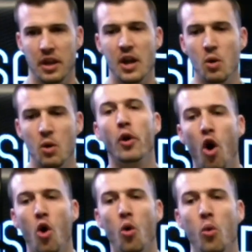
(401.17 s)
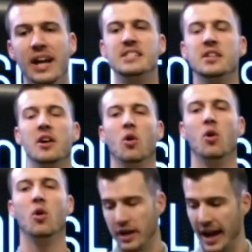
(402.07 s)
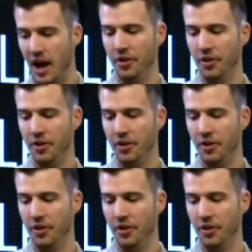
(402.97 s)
And it won't always work